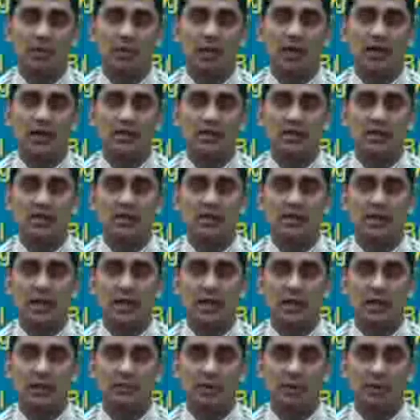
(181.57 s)
realizations
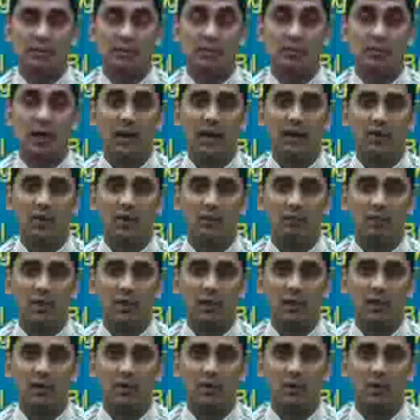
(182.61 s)
held up and benign raw
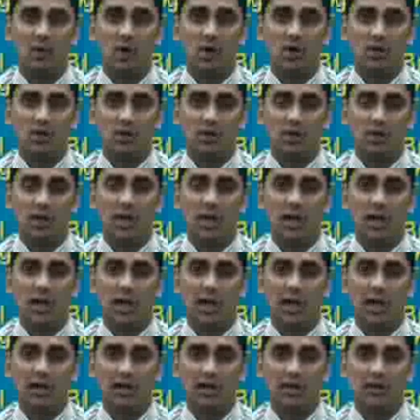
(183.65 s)
material costs.
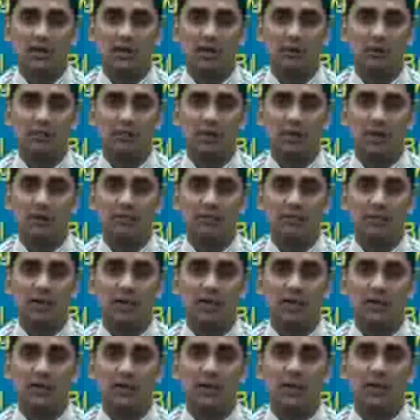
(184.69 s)
I think some of the
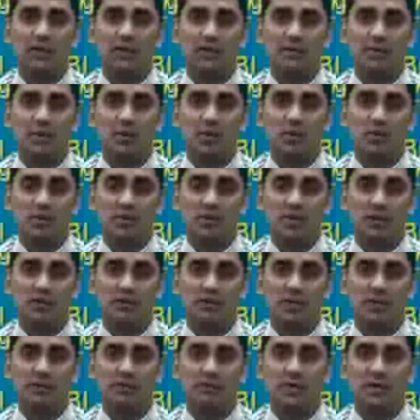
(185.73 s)
companies did exhibit good set
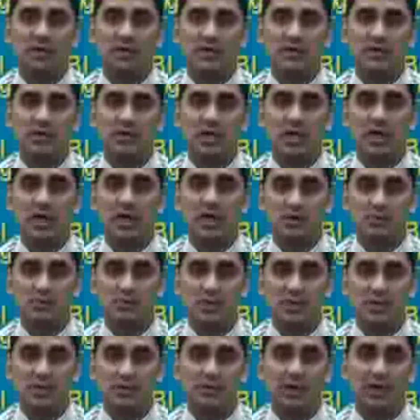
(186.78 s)
of numbers. JK
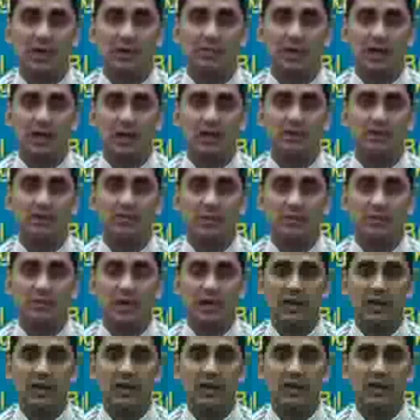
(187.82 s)
Lakshmi Cement, Mangalam
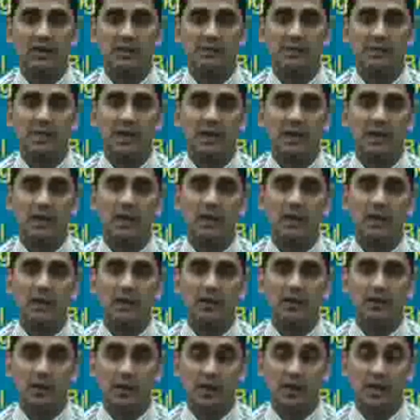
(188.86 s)
Cement, India Cement,
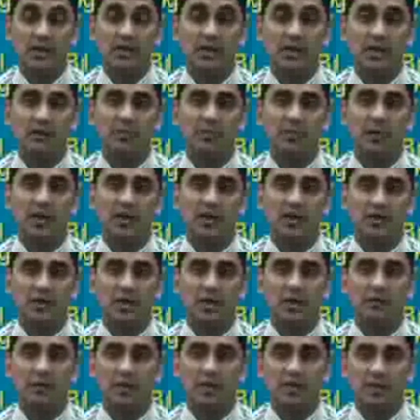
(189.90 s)
the regional player
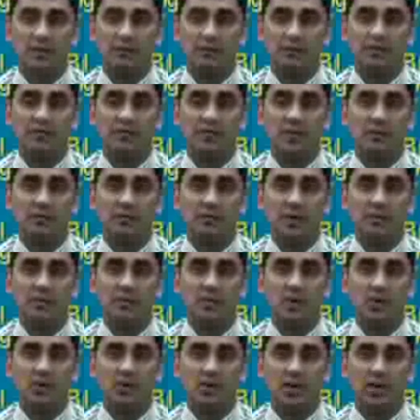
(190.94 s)
still remains a preferred pick
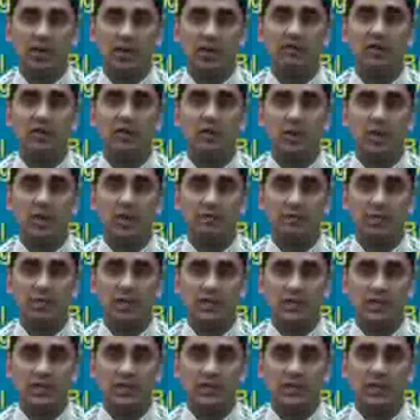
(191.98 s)
because on an EV to ton
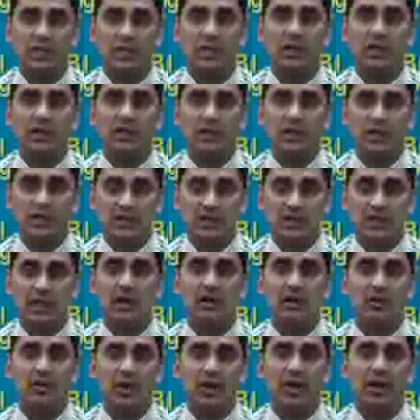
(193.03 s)
basis, they still
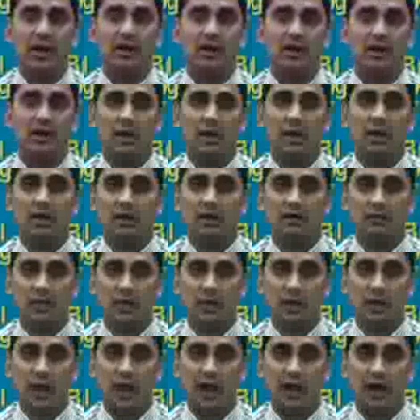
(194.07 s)
trade at a
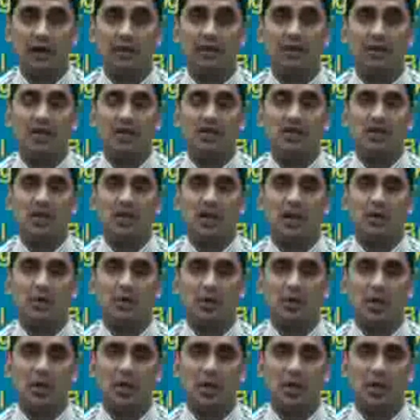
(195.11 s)
relatively higher discount